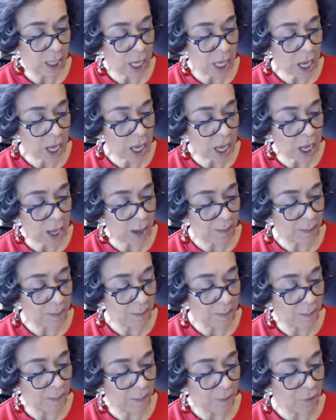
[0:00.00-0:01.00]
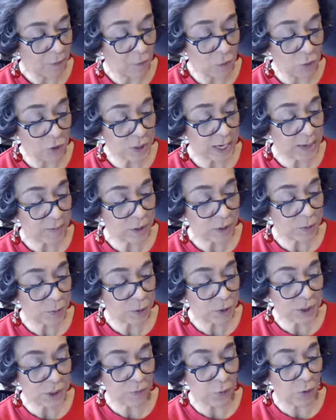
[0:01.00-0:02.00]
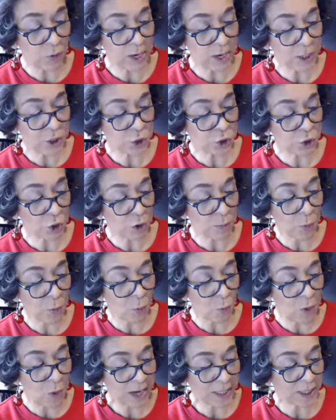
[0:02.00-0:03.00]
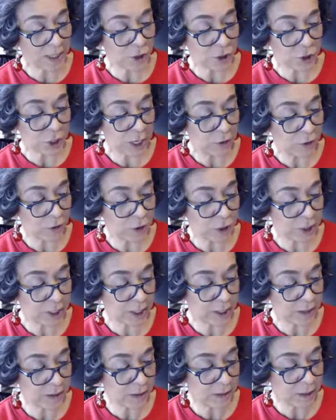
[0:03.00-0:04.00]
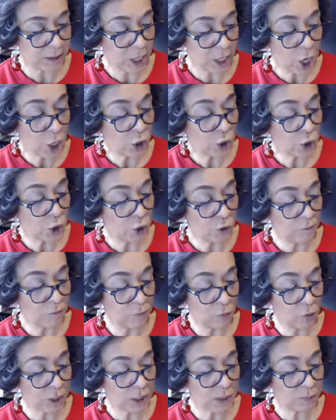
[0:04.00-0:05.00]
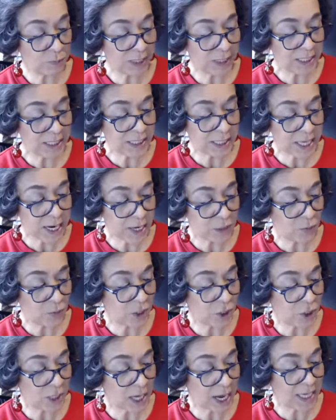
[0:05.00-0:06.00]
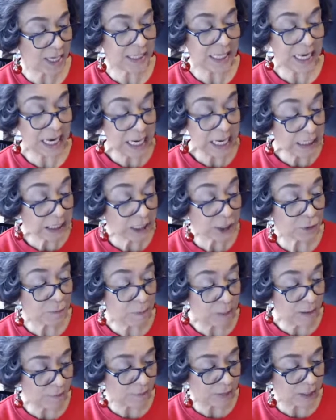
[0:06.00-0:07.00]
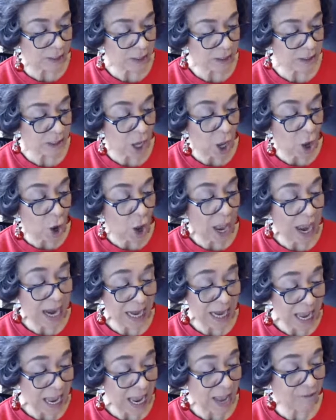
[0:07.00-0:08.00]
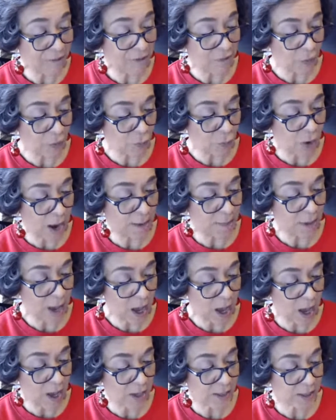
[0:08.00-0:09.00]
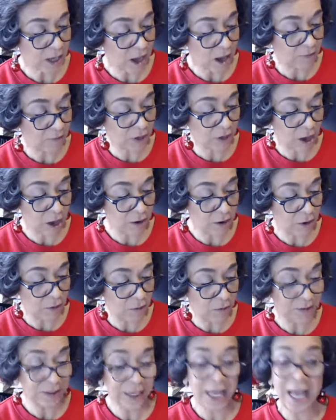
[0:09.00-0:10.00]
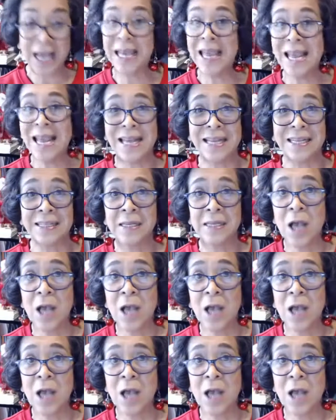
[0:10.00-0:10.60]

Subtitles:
uh, 4 tablespoons of grated sharp white cheddar cheese, 2 fork split sandwich size English muffins, and a half of a ripe Haas avocado. Again,